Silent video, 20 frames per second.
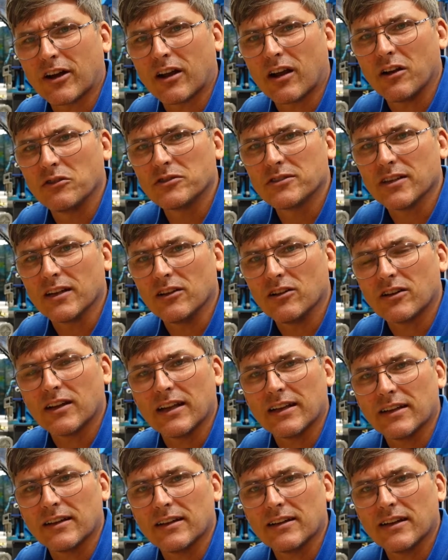a closer look
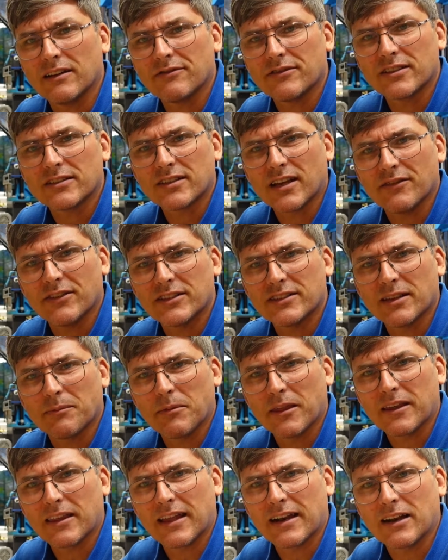at it, and I've discovered
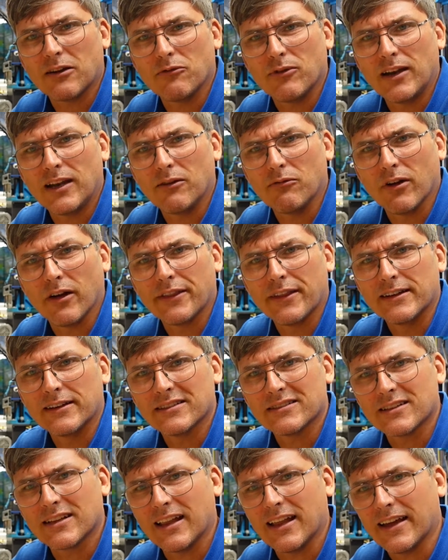something that I really rather
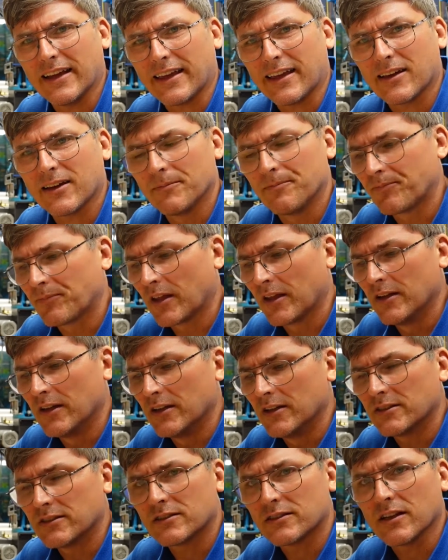dislike.
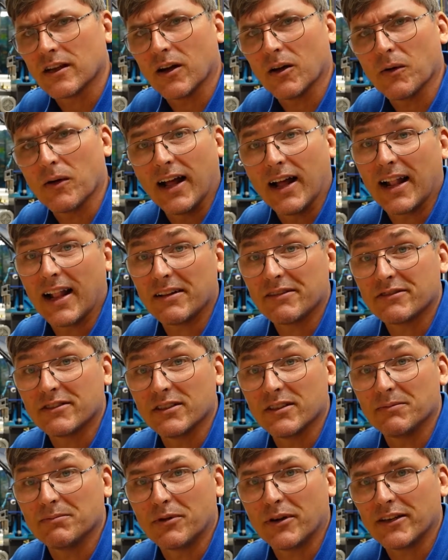So I'll have
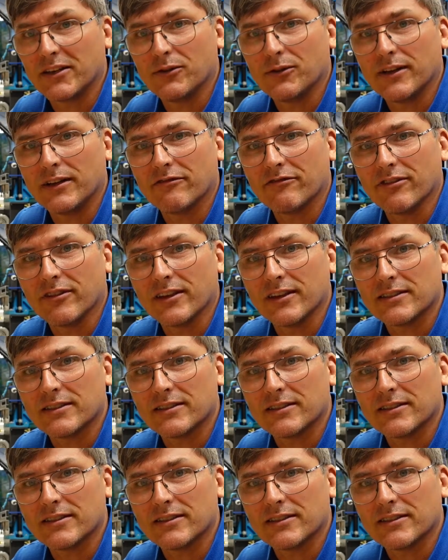to bring you in for